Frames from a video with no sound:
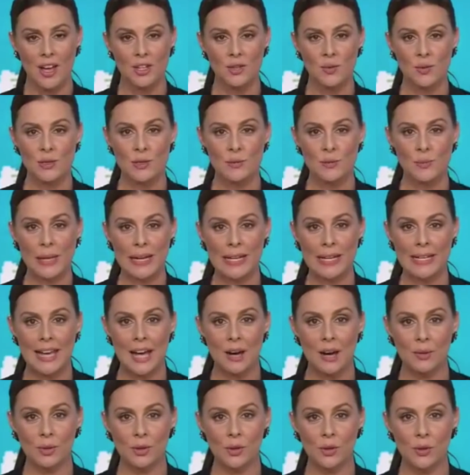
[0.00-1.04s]
To explain
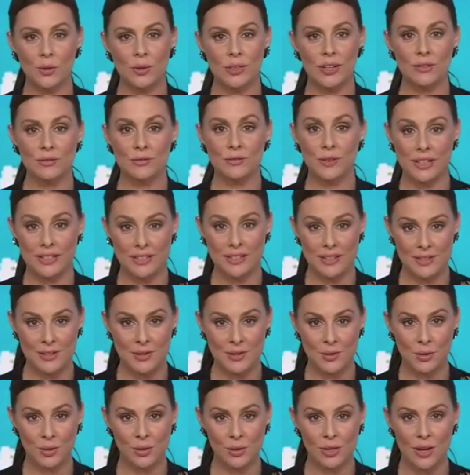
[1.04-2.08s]
how it could affect
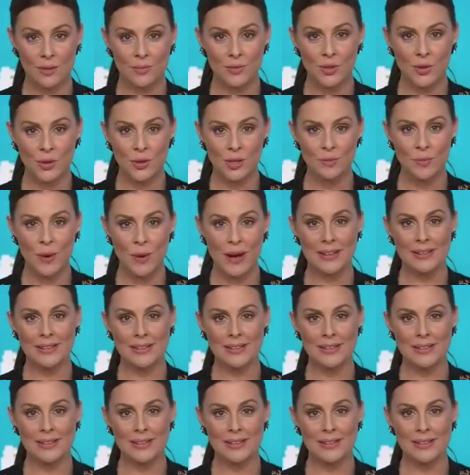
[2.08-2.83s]
us all, I'm joined by